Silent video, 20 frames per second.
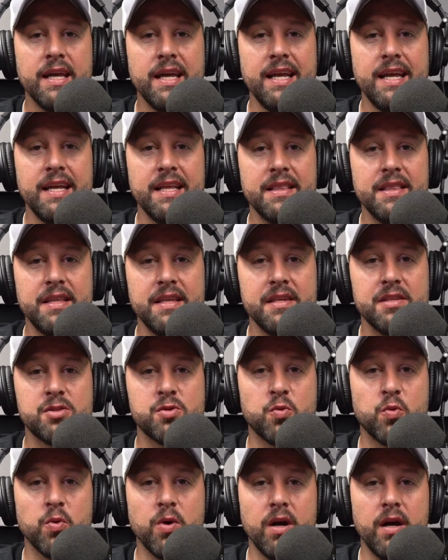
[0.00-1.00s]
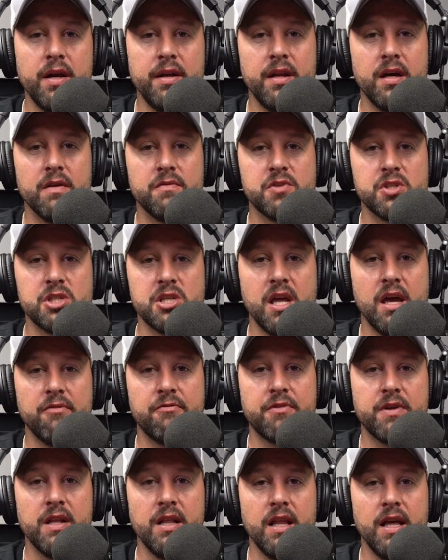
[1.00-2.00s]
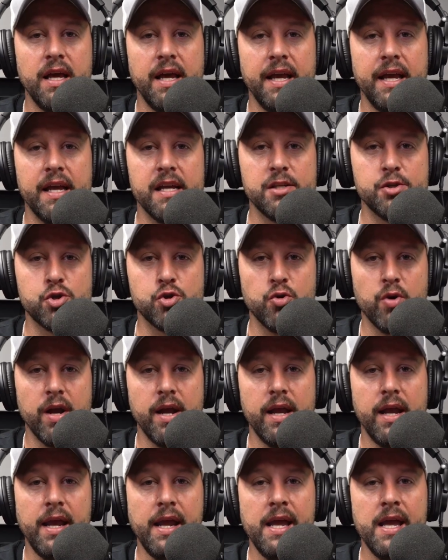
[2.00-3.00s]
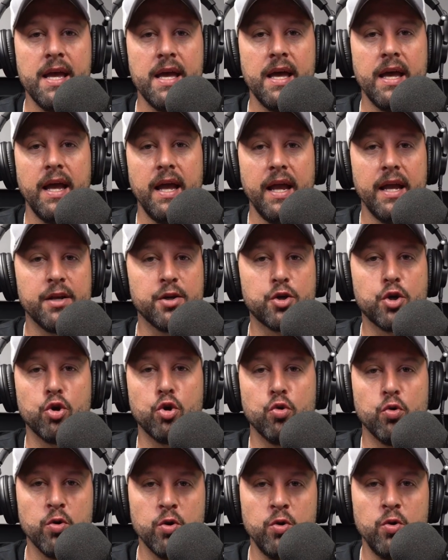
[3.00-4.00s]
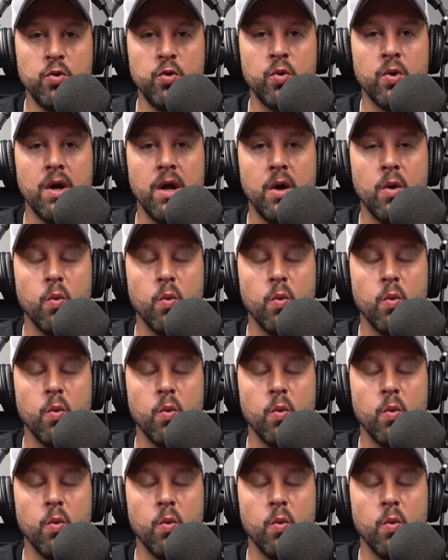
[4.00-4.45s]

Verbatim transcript: in this run of Steph Klay and Dre and crew.